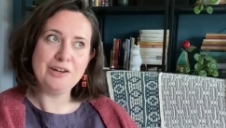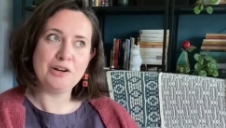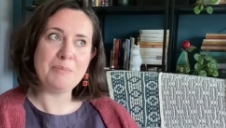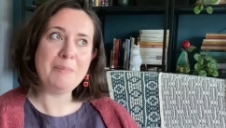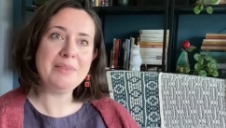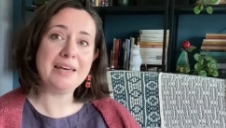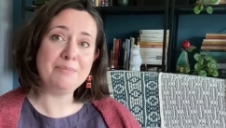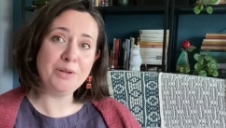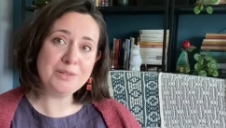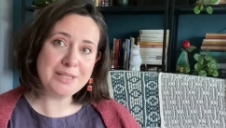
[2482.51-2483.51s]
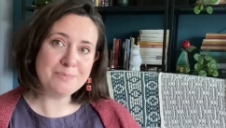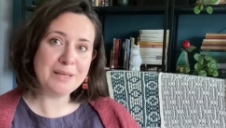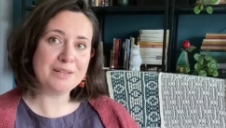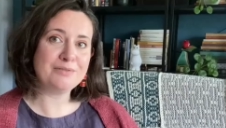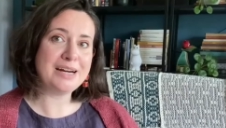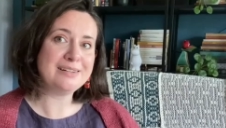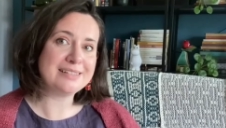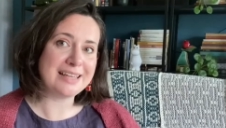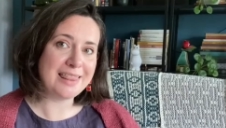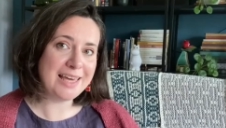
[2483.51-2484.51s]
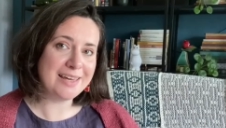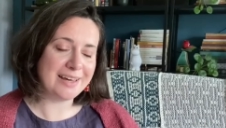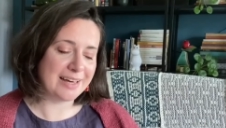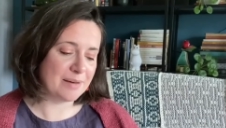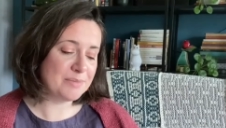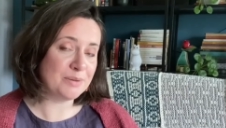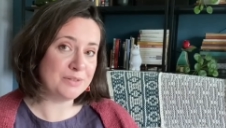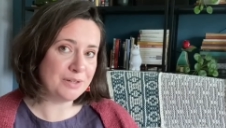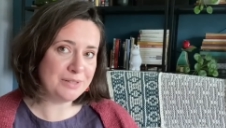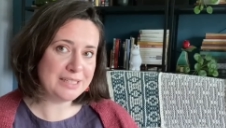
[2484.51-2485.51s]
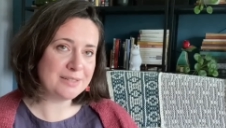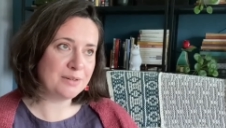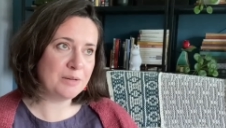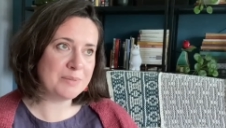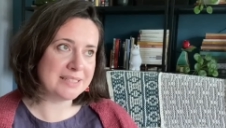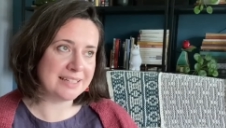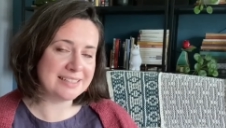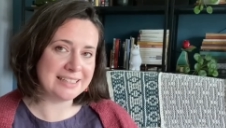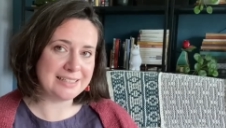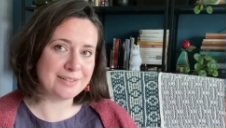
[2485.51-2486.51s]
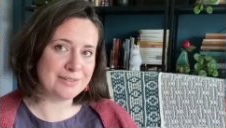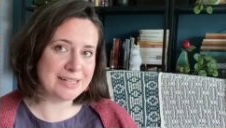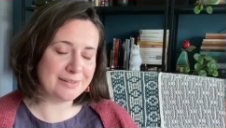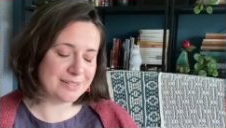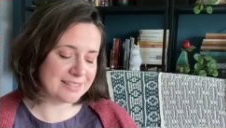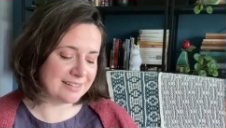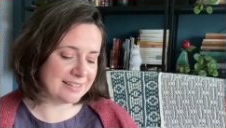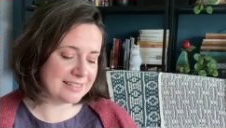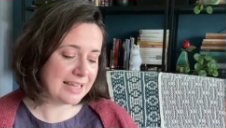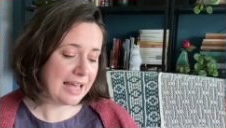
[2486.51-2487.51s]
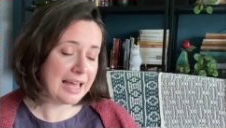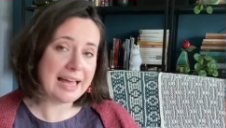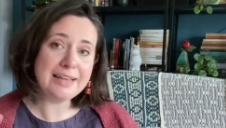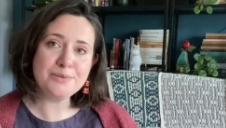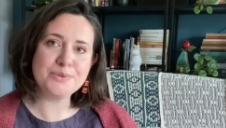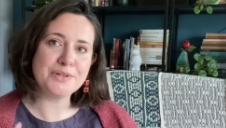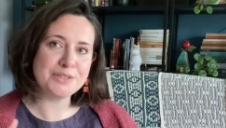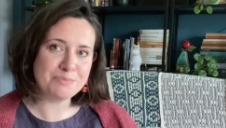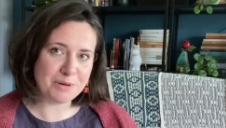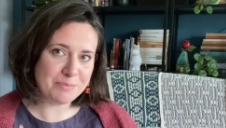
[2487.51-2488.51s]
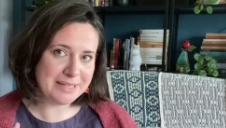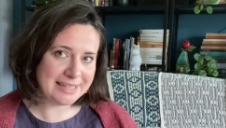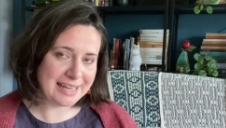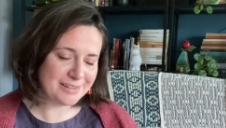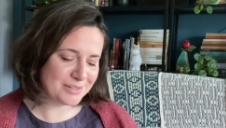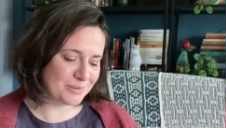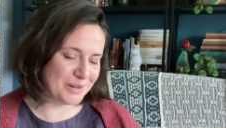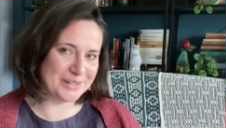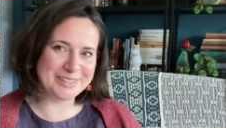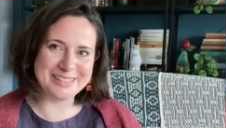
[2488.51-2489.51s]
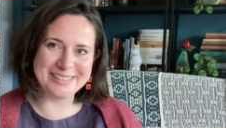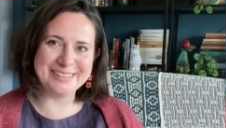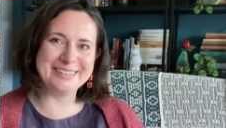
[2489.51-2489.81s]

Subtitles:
Remember that I'm not as big around as I think I am, so I don't need to go up a size, I need to go down a size, and also to properly gauge swatch.